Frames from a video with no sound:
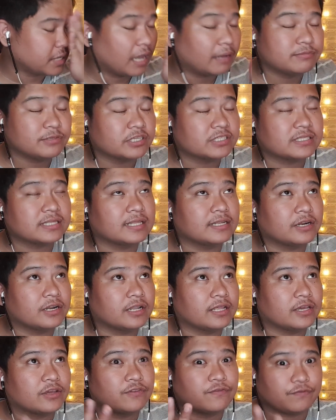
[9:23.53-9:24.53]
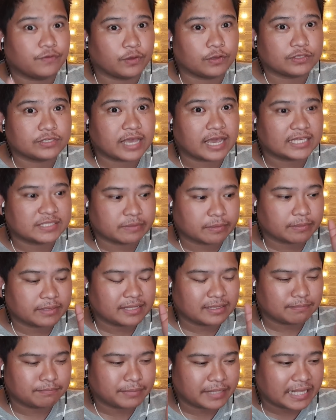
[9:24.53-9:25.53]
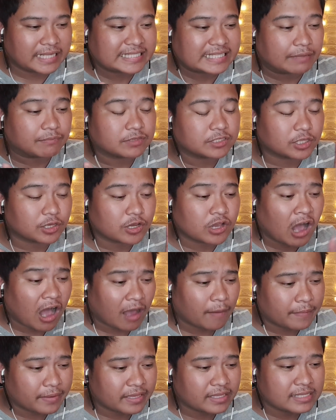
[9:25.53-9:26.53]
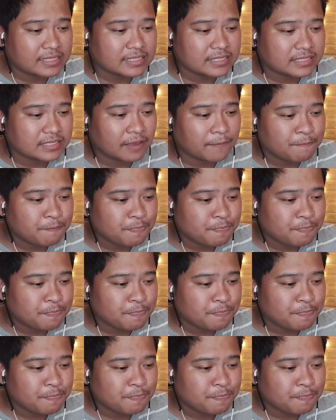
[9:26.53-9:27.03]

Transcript: I'm just literally confused, guys. So please let me in the comments.